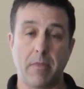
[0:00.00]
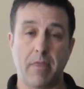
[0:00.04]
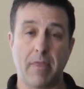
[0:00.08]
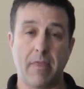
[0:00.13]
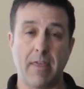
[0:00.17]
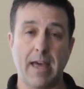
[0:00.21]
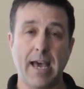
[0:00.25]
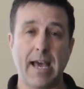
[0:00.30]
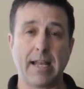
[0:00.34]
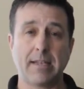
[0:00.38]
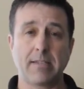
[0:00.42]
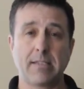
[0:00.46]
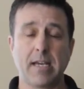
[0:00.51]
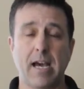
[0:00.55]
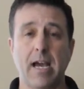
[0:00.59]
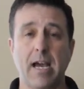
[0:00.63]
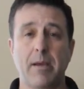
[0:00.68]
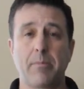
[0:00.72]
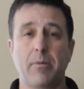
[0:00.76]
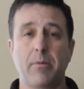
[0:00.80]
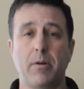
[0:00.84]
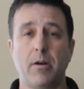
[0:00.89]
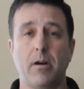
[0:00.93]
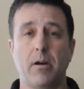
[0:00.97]
That
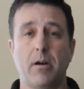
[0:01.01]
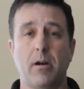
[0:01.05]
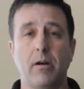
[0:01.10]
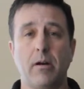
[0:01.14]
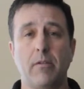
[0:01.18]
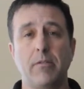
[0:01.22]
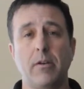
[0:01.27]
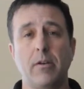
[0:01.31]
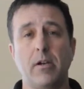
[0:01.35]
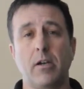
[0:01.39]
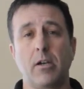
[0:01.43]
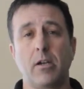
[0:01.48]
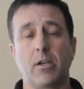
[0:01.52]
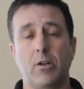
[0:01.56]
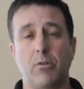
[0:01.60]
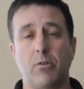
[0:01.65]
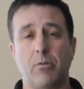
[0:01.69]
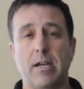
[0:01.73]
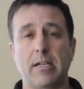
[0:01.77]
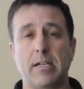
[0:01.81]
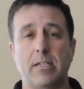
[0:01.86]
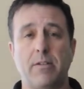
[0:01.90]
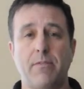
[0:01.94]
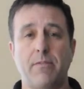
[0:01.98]
type of
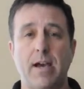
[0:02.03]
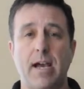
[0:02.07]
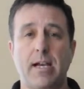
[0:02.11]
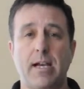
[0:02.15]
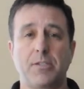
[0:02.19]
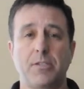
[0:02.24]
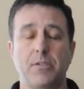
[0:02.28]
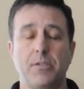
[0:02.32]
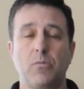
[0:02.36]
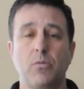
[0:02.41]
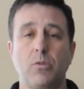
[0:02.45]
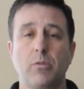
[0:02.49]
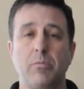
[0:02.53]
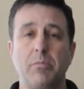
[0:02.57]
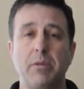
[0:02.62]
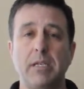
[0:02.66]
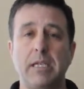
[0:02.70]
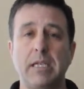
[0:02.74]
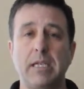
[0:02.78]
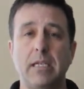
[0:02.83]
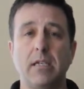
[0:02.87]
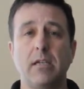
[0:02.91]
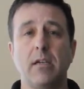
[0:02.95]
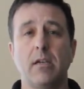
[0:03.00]
corrective action would
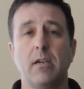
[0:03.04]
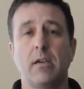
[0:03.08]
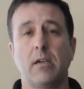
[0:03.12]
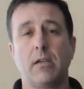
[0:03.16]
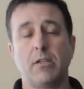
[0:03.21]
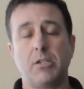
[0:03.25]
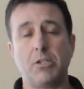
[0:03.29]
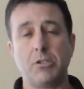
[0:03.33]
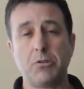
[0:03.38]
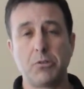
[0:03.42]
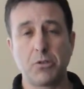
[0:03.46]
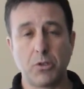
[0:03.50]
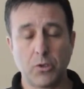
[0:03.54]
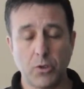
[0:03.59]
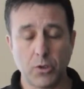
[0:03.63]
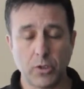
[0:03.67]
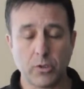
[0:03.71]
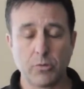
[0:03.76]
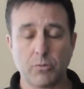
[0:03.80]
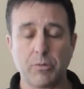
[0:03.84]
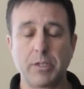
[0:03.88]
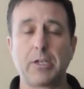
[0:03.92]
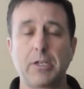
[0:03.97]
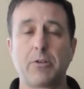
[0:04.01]
be, you could
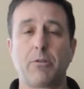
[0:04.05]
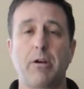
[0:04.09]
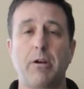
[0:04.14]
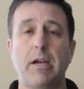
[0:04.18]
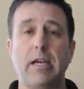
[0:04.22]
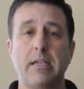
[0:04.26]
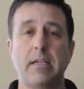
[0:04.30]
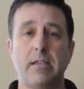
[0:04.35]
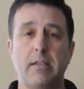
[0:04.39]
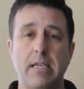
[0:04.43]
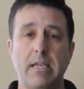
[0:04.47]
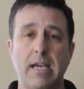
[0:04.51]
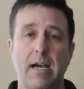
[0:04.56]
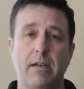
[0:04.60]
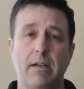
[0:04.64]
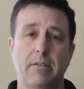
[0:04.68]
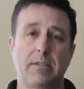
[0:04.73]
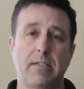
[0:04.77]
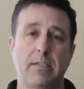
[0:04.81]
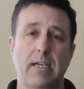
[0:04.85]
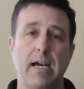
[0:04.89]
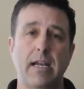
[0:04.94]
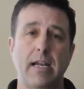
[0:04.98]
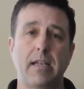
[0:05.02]
regrade the
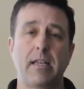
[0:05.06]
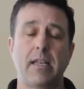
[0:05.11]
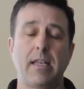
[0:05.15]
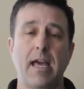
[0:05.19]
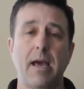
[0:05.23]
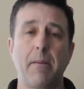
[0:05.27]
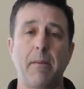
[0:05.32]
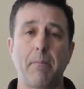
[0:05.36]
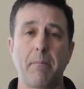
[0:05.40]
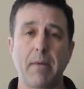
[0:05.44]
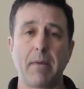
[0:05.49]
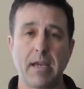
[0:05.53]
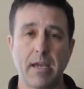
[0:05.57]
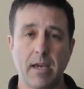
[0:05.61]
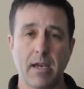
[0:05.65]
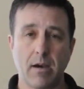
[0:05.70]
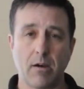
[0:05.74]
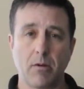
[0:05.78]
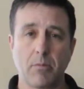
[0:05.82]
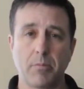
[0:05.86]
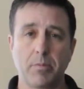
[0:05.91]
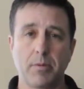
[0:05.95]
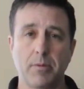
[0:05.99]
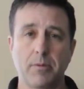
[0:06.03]
outside and that may
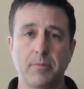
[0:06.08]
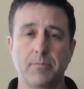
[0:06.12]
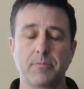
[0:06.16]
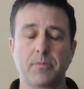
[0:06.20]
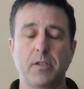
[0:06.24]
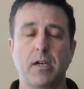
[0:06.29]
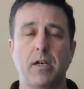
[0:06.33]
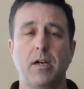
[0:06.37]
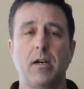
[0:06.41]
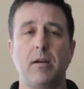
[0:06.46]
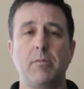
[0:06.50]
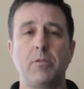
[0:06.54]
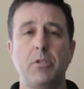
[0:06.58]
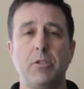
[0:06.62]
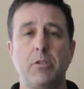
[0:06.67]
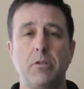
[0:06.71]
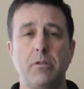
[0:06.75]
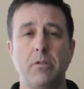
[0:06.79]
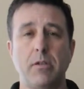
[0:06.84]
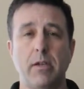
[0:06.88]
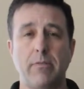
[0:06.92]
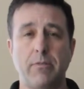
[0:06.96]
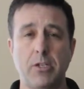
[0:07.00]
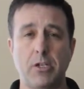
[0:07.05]
help.
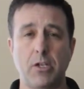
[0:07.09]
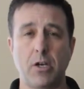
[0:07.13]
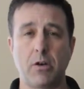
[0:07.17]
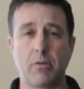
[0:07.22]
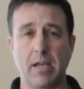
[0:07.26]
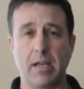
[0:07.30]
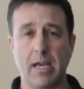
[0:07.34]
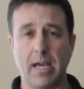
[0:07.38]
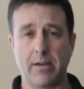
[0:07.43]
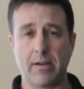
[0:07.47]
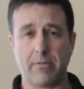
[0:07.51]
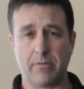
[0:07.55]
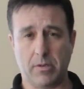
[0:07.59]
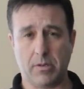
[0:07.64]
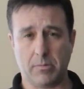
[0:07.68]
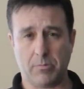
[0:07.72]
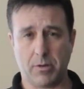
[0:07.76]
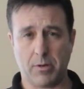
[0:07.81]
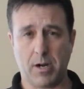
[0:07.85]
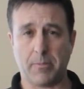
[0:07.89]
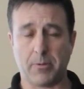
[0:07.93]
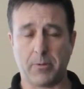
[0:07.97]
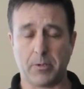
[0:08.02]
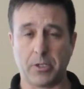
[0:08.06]
If you don't have
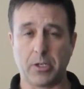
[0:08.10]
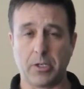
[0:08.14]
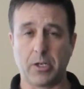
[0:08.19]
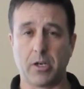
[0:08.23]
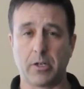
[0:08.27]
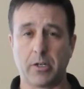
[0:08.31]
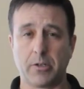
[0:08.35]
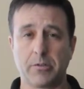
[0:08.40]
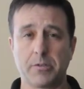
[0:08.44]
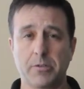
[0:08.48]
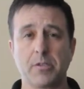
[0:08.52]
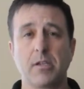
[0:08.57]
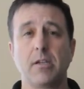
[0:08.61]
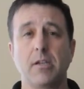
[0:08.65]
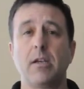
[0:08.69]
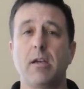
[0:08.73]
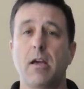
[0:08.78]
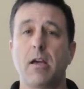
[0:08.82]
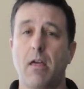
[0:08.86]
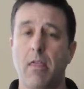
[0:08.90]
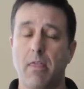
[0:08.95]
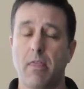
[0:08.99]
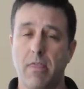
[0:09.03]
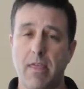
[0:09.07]
proper gutters,
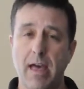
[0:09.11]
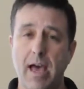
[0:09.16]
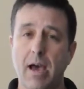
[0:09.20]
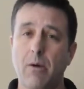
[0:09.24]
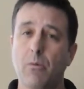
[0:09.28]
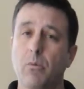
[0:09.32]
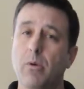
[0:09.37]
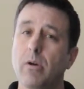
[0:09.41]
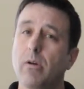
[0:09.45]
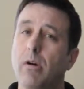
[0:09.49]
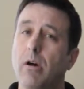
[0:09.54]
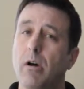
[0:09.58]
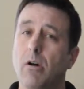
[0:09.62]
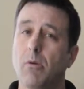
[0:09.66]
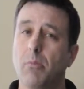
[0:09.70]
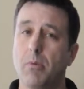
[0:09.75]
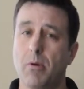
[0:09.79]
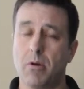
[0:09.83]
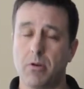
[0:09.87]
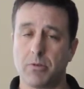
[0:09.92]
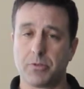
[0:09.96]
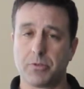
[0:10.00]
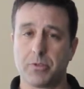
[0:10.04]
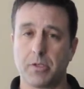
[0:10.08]
that will help
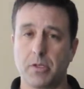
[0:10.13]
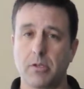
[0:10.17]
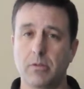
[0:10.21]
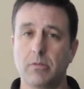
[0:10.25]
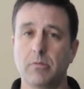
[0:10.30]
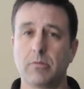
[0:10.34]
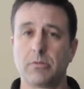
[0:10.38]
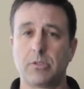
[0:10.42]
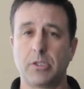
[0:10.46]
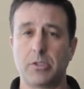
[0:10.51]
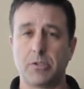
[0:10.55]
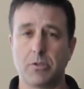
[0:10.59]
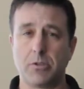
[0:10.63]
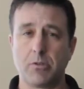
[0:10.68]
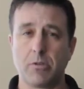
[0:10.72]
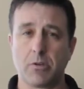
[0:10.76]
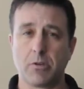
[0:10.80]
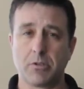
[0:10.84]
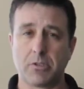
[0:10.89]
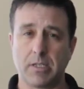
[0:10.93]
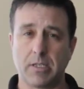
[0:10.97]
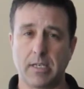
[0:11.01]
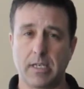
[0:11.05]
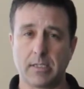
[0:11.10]
also. To do
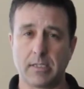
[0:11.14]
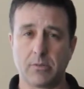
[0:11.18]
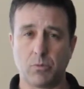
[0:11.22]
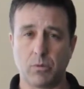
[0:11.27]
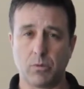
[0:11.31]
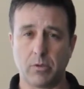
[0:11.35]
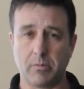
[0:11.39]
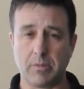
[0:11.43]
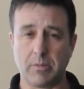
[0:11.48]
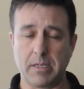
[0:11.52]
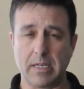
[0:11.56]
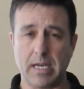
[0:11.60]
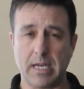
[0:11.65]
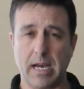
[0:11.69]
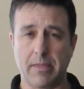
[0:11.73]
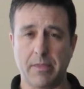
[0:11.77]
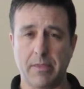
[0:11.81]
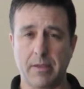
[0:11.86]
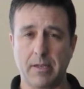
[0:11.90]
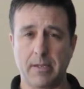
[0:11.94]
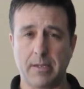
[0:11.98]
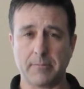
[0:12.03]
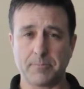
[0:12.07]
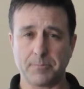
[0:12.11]
those things would be, I
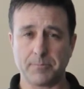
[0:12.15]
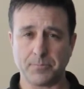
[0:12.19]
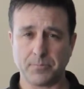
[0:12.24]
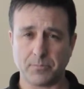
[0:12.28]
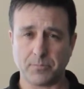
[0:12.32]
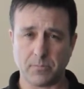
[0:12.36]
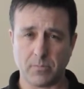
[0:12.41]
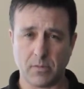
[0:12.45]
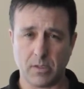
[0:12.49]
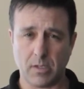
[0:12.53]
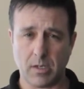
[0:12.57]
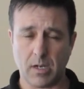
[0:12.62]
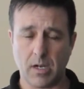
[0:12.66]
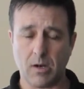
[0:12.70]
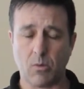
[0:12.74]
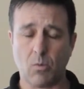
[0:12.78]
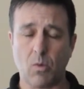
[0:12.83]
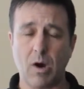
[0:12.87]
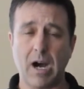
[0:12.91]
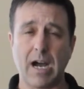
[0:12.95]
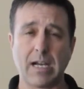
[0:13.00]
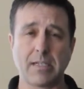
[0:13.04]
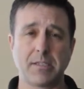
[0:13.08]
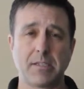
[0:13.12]
think,
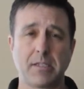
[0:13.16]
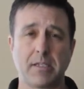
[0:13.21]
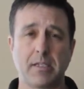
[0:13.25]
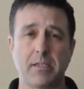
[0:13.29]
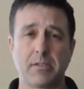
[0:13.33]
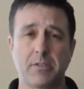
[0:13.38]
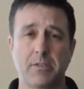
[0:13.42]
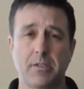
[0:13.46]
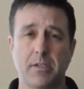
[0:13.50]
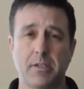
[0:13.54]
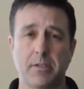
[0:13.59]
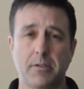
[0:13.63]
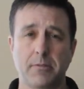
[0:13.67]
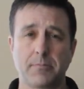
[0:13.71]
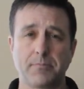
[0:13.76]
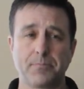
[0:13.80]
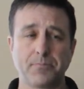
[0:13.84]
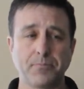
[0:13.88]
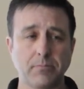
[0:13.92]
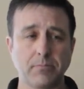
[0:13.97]
wise to consider.